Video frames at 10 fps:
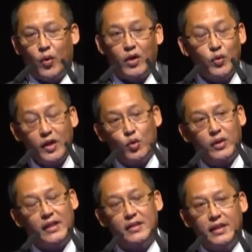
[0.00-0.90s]
When we
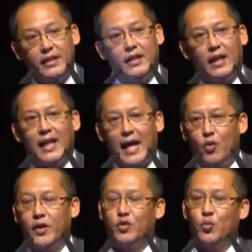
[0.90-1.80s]
could easily
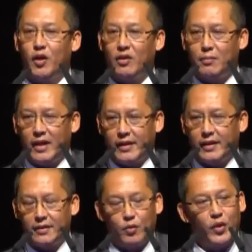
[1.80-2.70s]
allow it to be on the
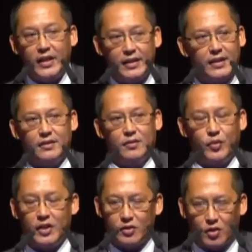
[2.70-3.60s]
market, we didn't.
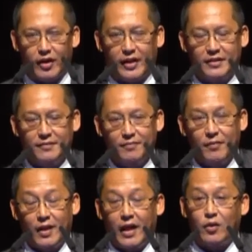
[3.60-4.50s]
We destroyed it.
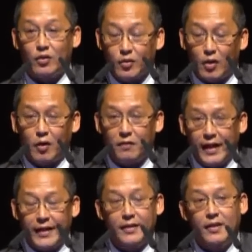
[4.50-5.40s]
And on top of
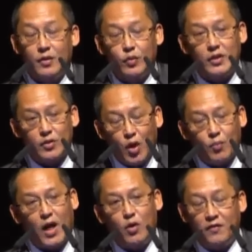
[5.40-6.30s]
that, we
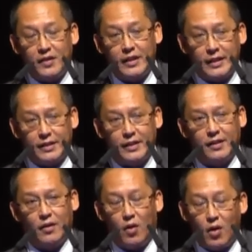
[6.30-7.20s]
stopped our
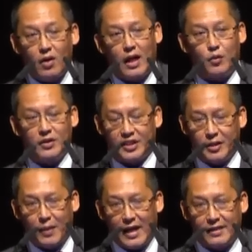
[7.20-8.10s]
facility, all our
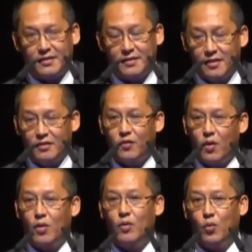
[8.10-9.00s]
3 plants,
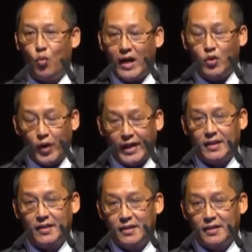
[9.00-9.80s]
for 1 week